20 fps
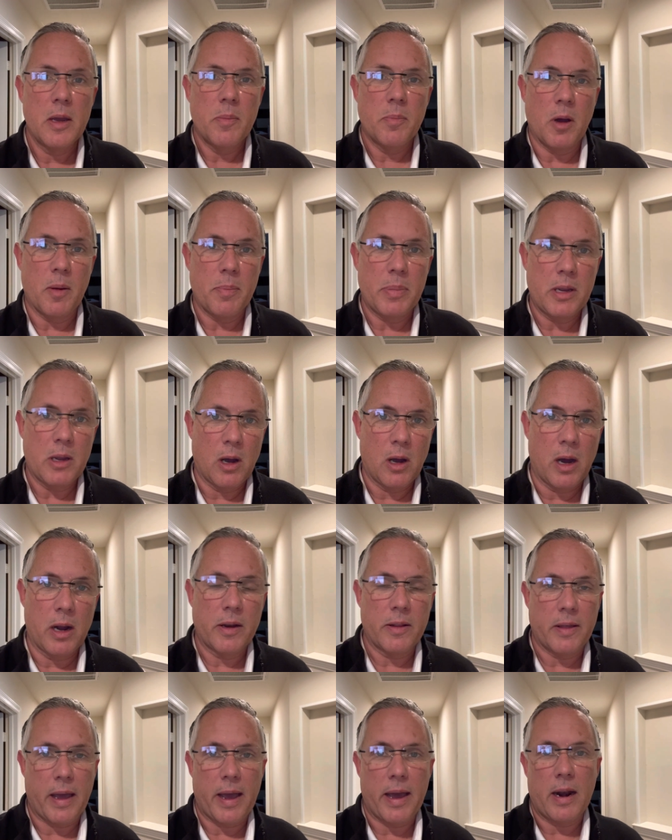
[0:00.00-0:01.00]
But
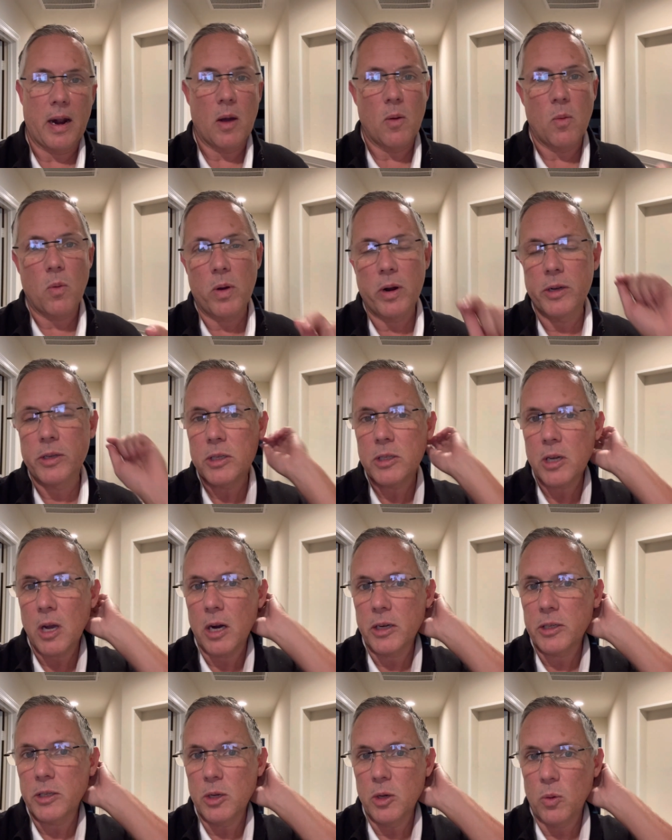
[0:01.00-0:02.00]
beyond that, I wanted to
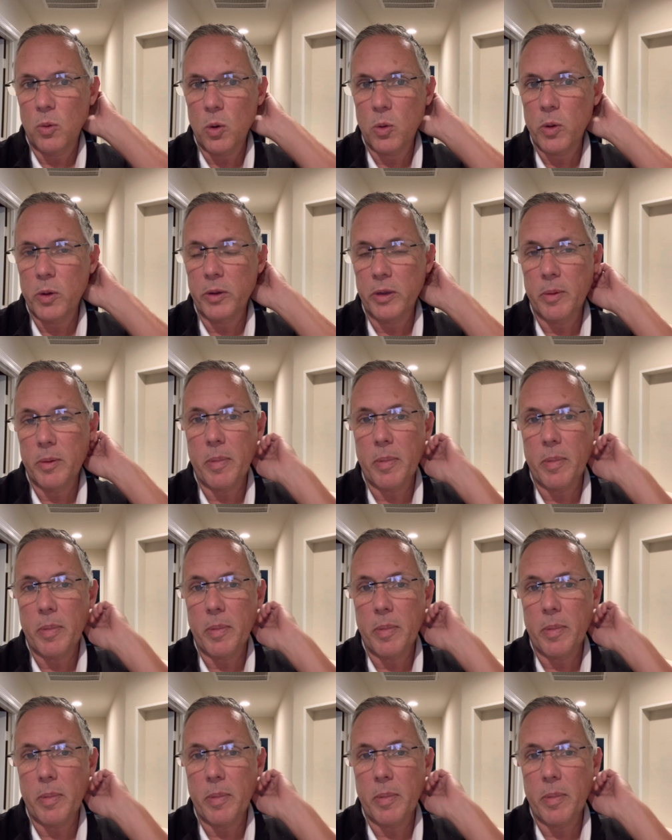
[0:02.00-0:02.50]
talk to you real quickly